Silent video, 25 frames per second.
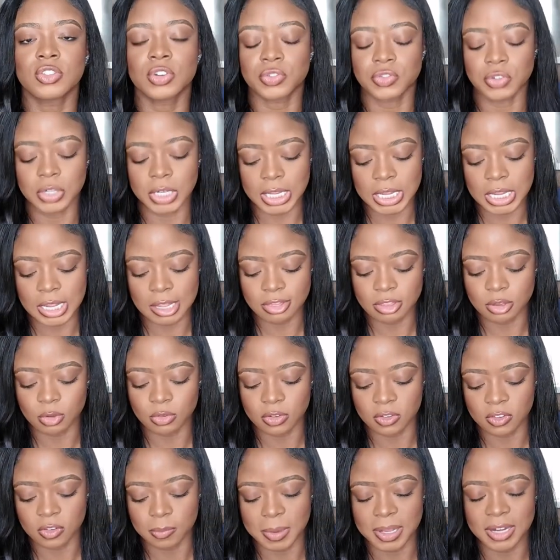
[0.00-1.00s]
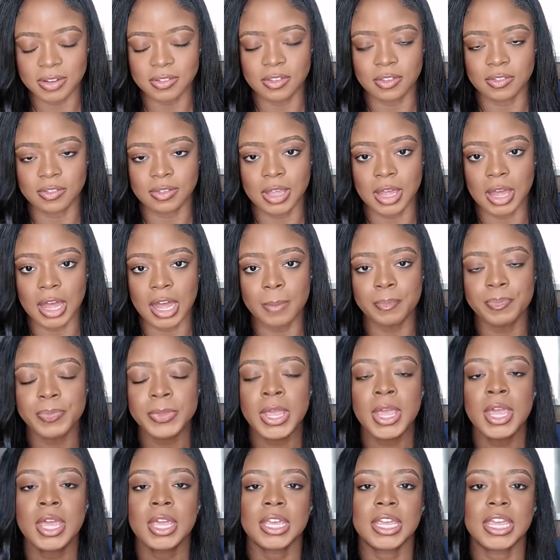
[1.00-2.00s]
to really get those expenses up.
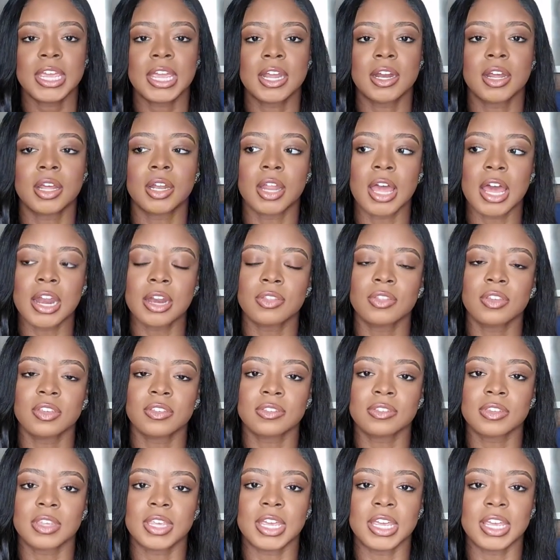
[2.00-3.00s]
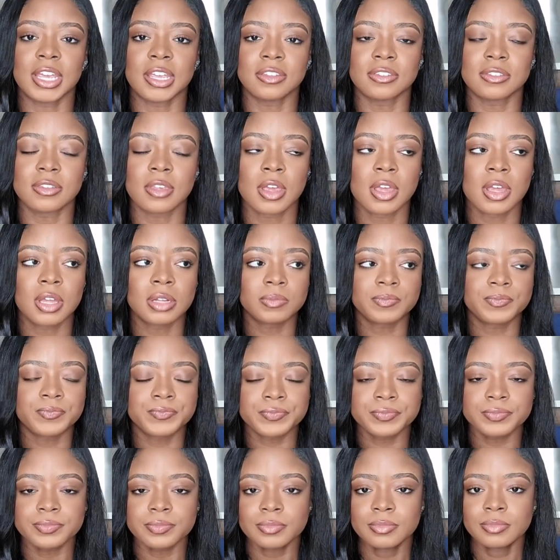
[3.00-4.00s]
And a lot of these is
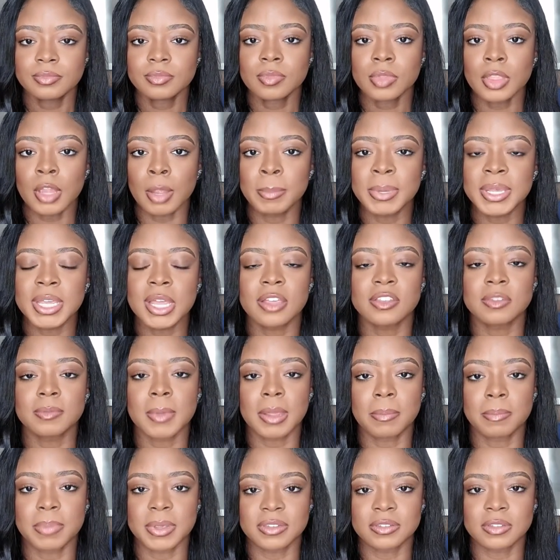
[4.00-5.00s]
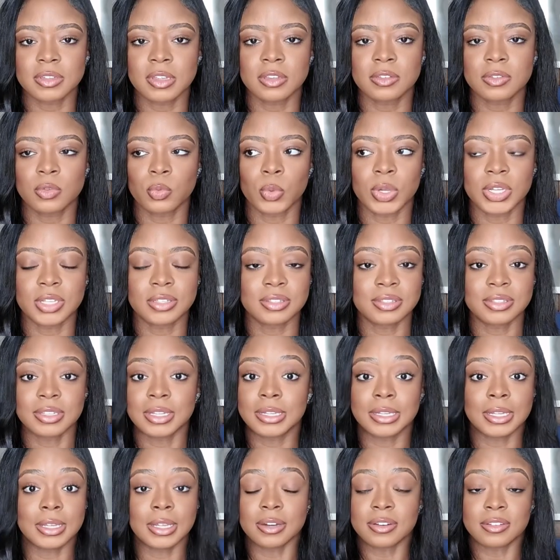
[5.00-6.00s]
because my business
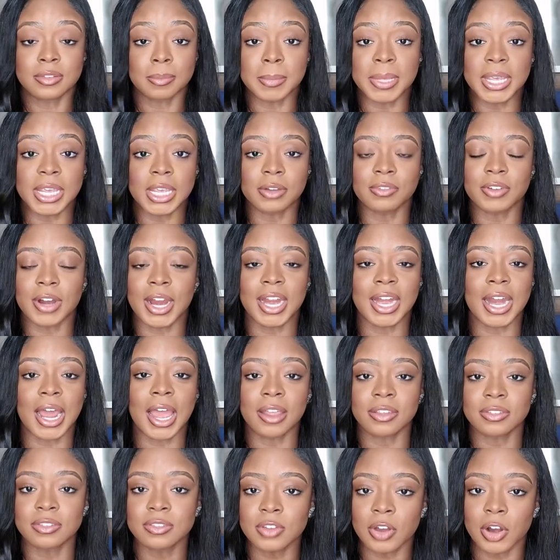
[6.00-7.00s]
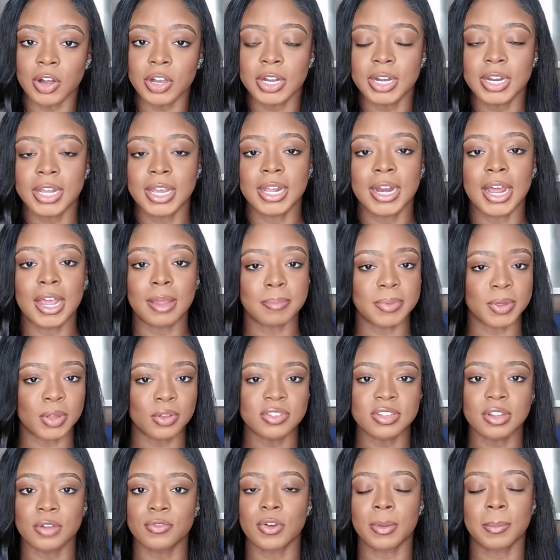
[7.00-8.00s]
it's me, right? I started it. I
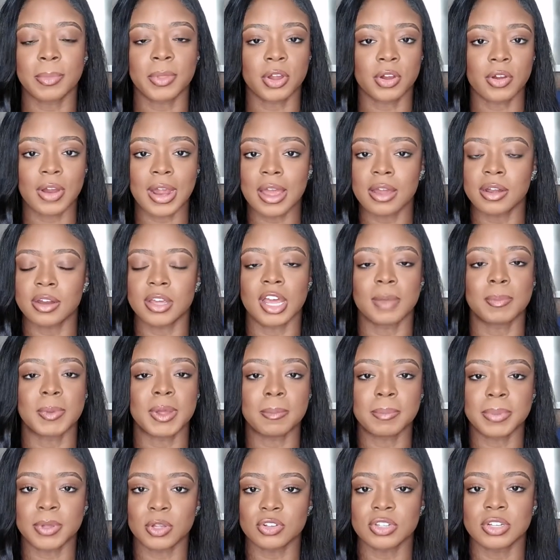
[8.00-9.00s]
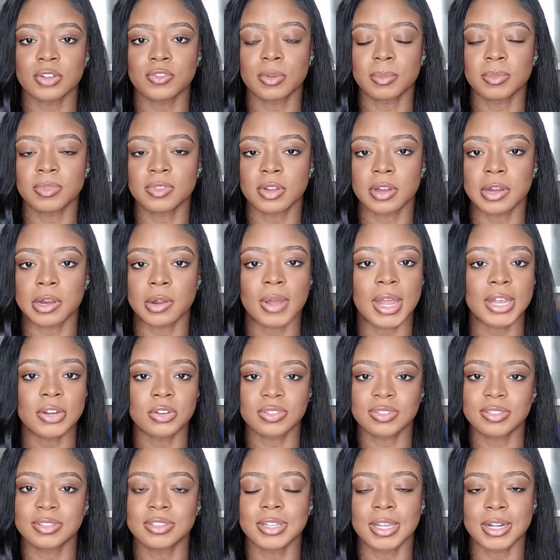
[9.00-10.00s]
built it from the ground up. I built it from zero. I
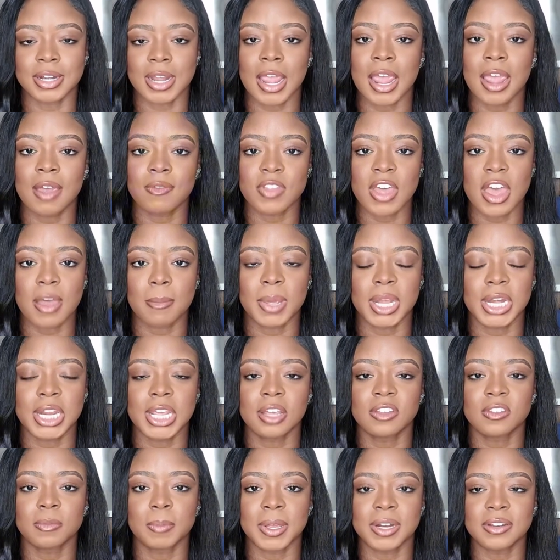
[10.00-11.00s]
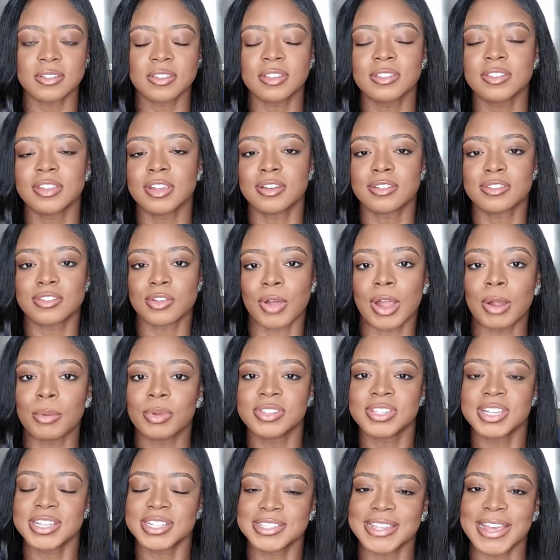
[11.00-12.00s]
just didn't have that many expenses. And so I
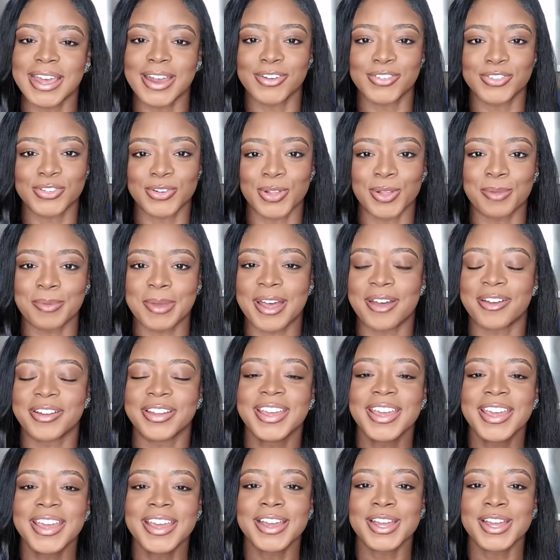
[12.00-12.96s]
was intentional about